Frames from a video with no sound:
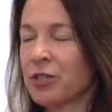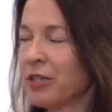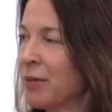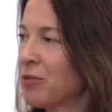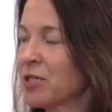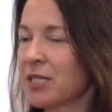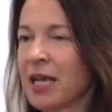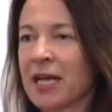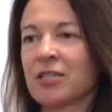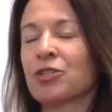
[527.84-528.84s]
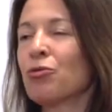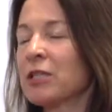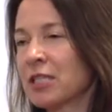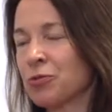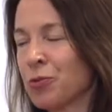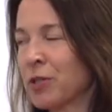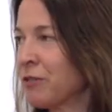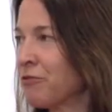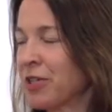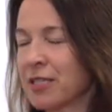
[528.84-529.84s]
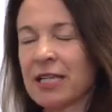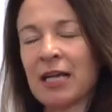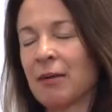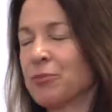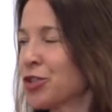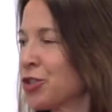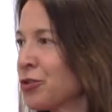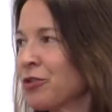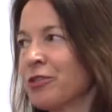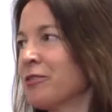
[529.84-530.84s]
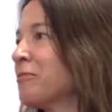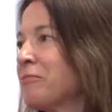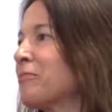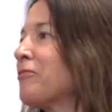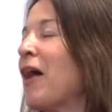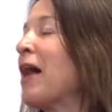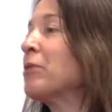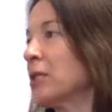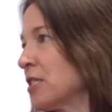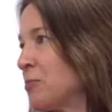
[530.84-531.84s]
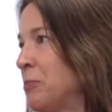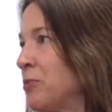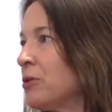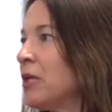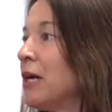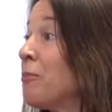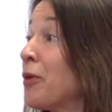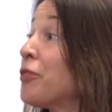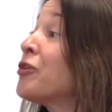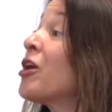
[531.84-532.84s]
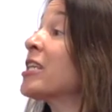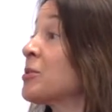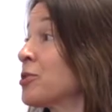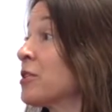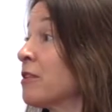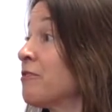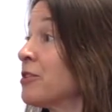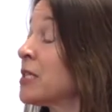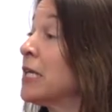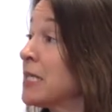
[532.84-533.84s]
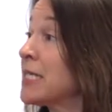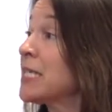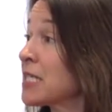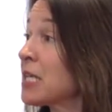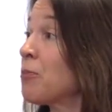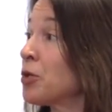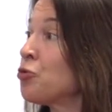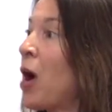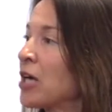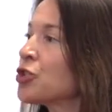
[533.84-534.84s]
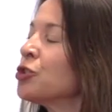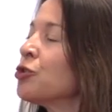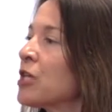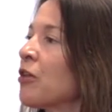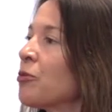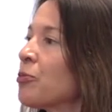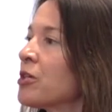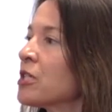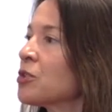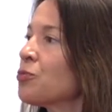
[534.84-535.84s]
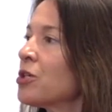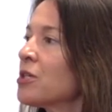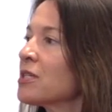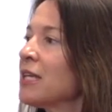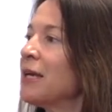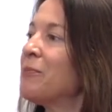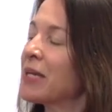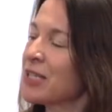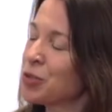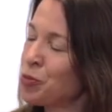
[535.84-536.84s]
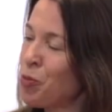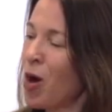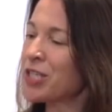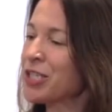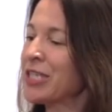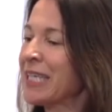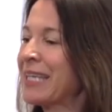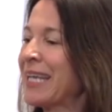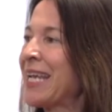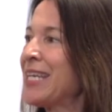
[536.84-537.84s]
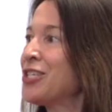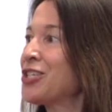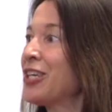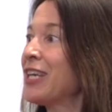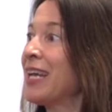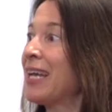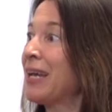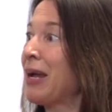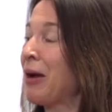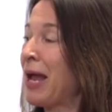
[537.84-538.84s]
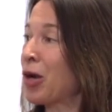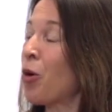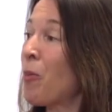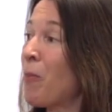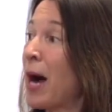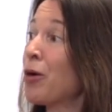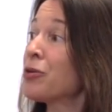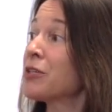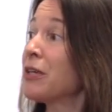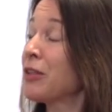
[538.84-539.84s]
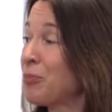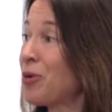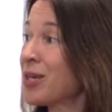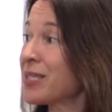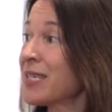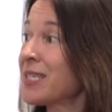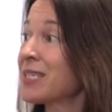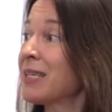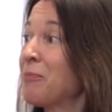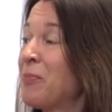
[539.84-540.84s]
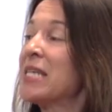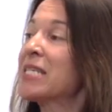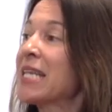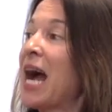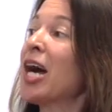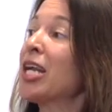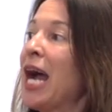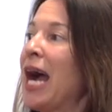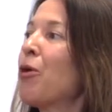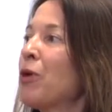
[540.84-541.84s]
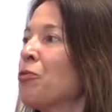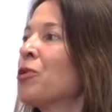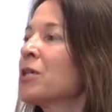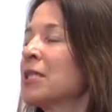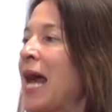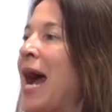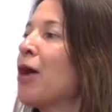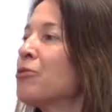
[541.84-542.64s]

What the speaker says: your neighbor's saying. Don't listen to what your friend's saying. I'm sure they're fabulous people, but they're not experts in the field. Yeah. Seek someone who actually knows how the process works, because you want to engage and go about the process based on how it works and how